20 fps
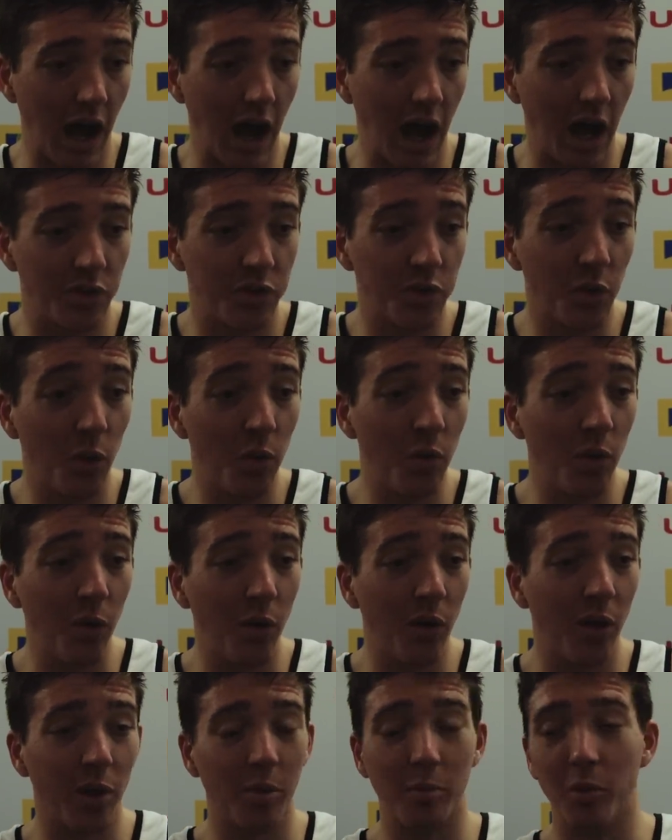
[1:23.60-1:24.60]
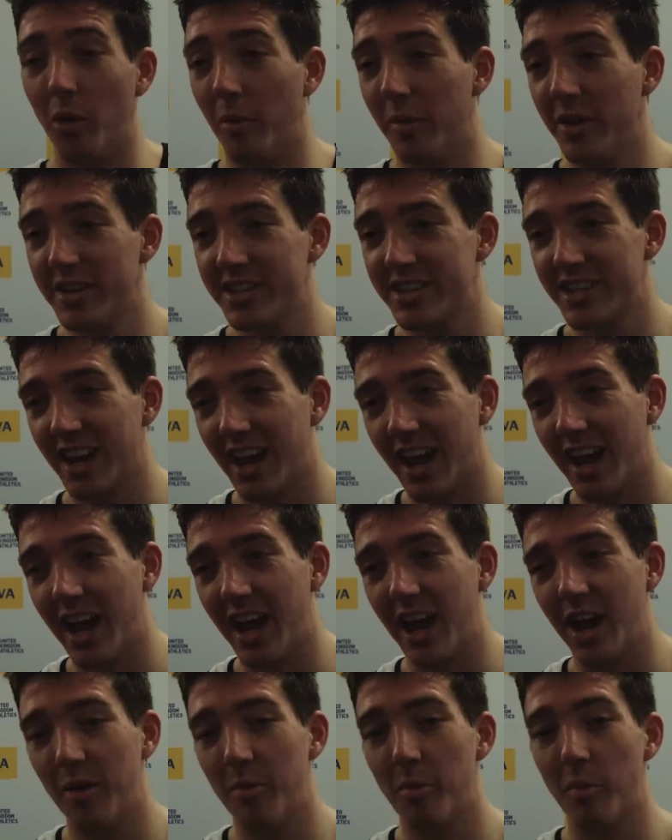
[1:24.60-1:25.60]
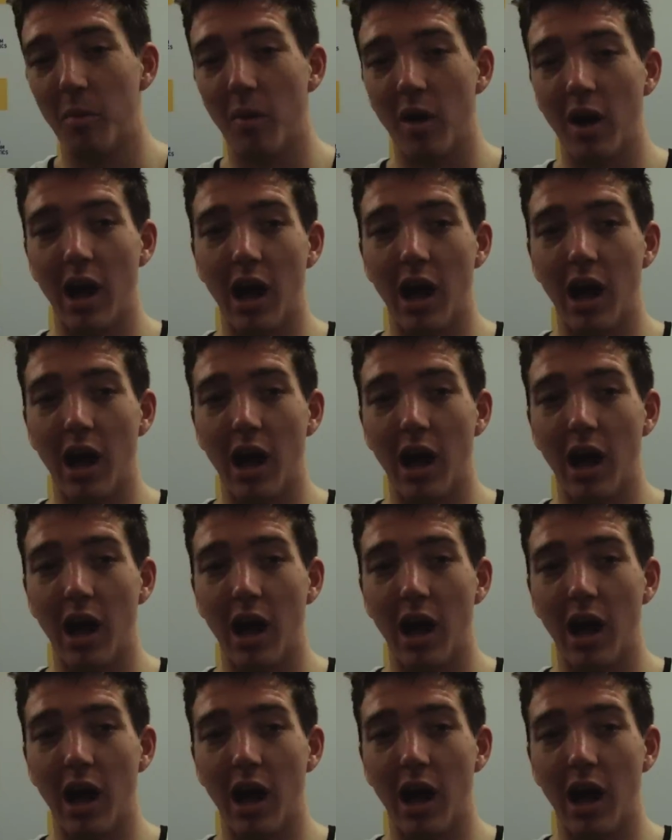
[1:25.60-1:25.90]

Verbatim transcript: I don't know at the moment. Um,